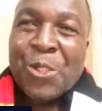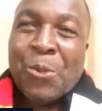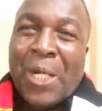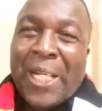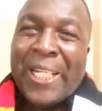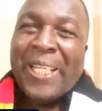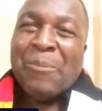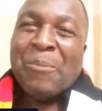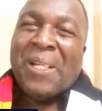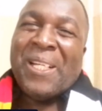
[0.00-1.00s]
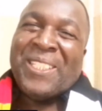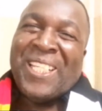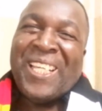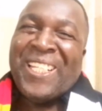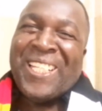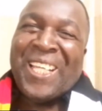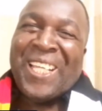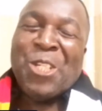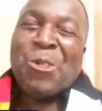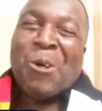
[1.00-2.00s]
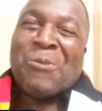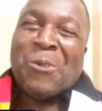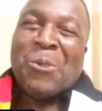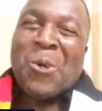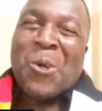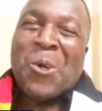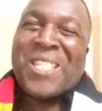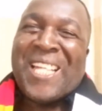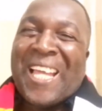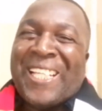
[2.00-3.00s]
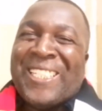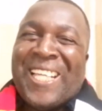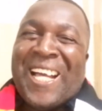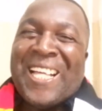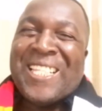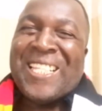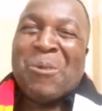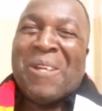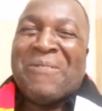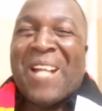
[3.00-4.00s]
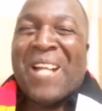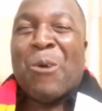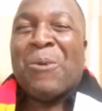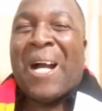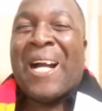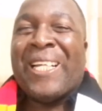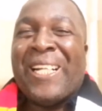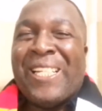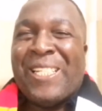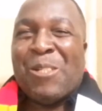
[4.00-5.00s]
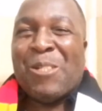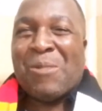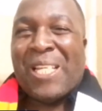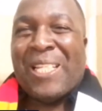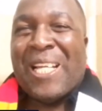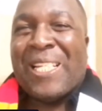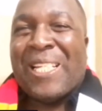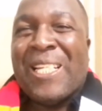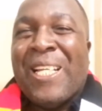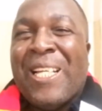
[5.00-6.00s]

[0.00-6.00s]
Surely, the issue of ghosts, like the other two have now agreed to say that